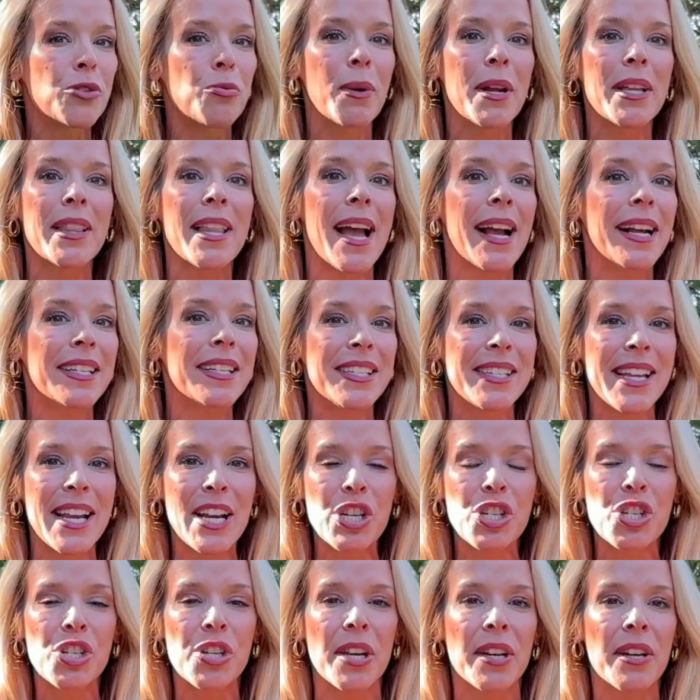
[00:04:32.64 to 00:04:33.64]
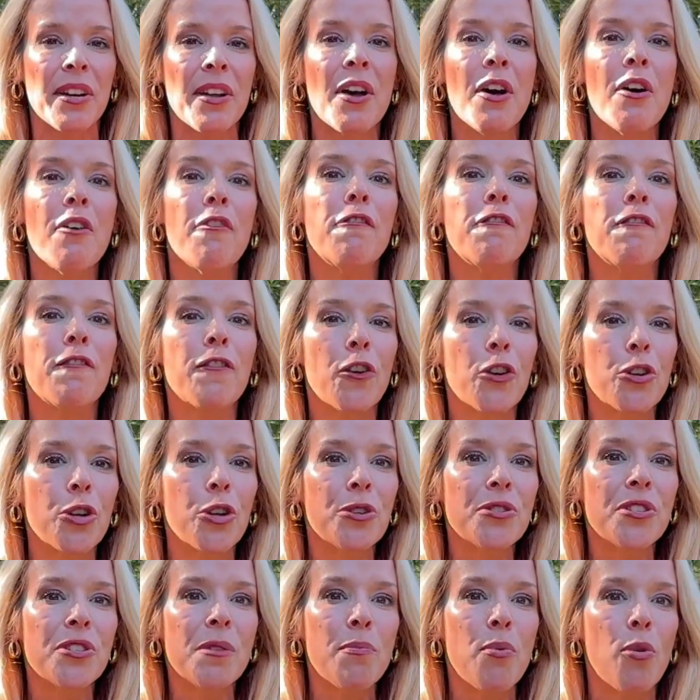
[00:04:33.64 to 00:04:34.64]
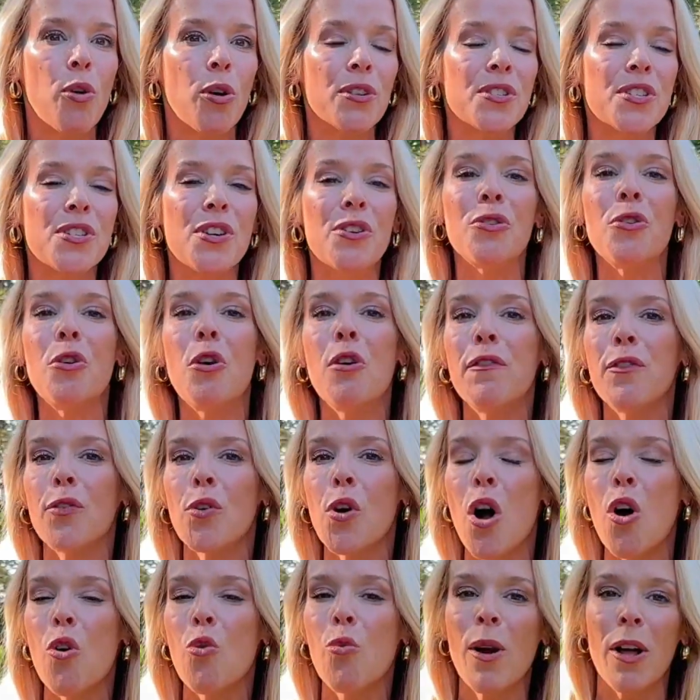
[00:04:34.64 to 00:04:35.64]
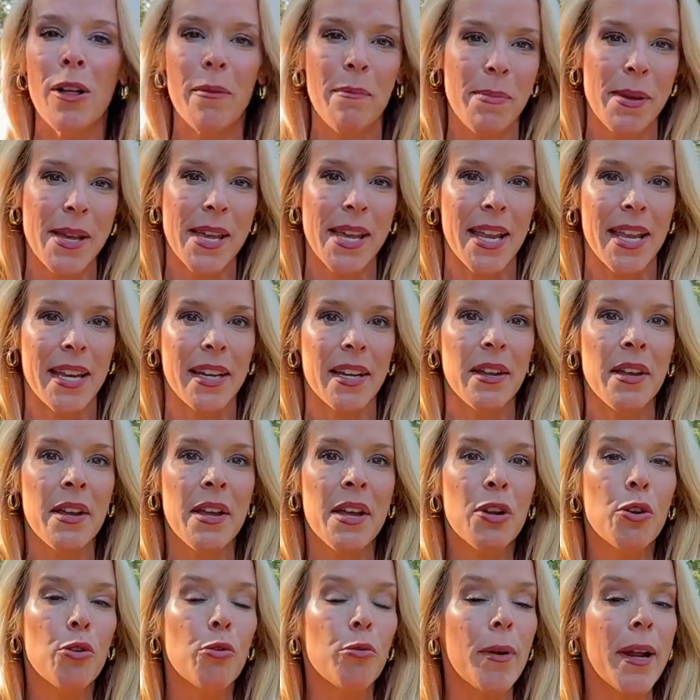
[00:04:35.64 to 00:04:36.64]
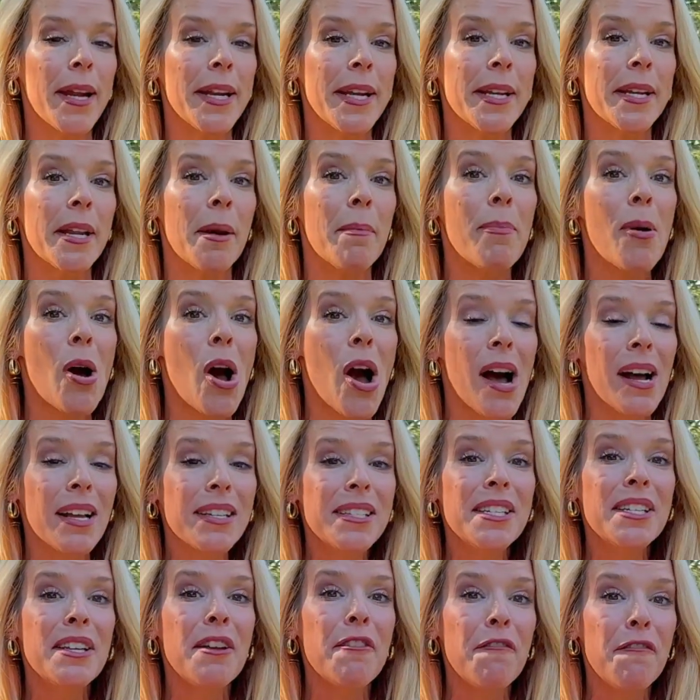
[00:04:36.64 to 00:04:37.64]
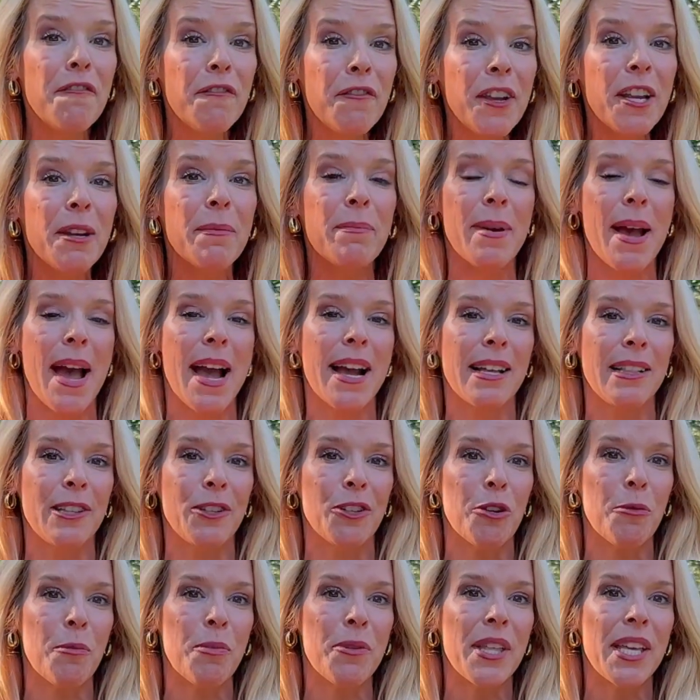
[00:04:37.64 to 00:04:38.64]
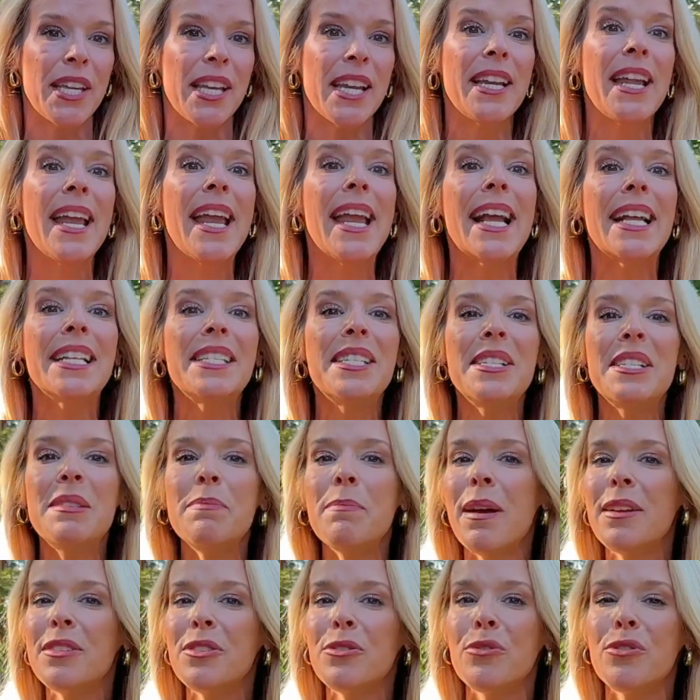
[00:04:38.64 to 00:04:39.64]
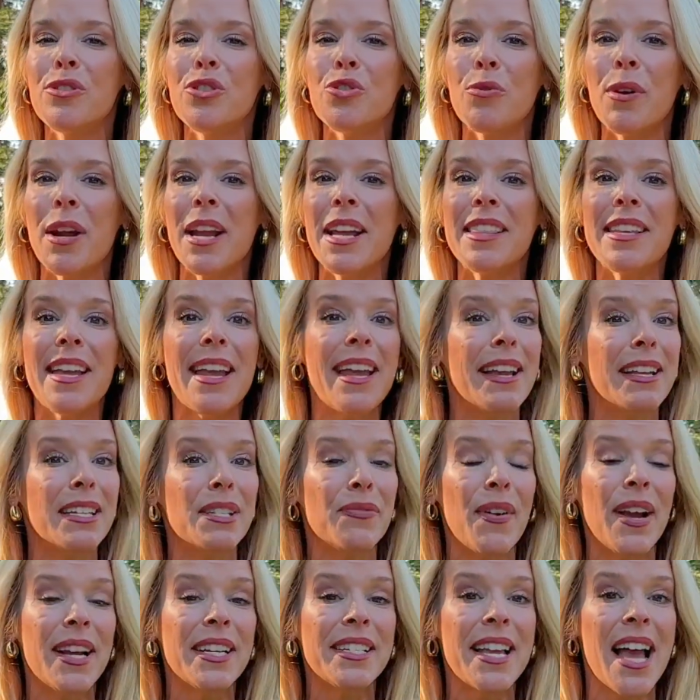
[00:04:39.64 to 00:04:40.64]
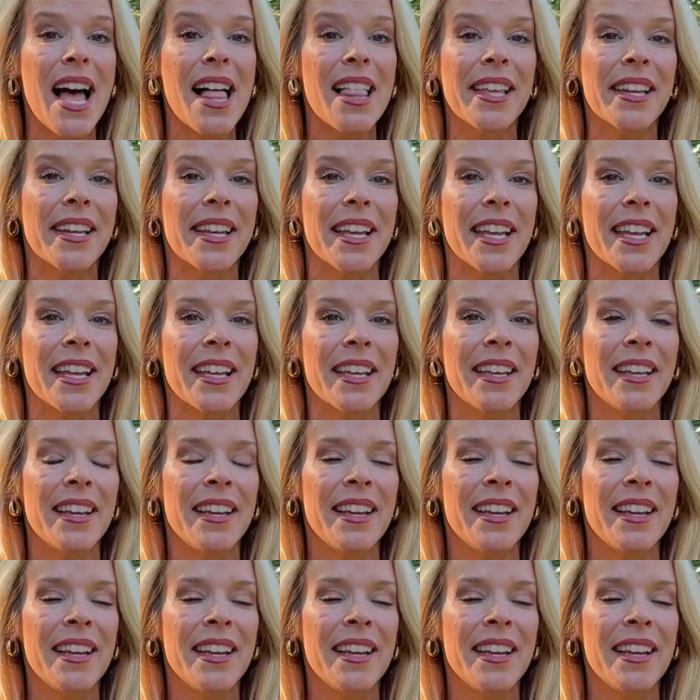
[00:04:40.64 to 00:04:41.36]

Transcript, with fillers: and relaxation further supports our overall well being creating a positive feedback loop that enhances muscle strength and vitality.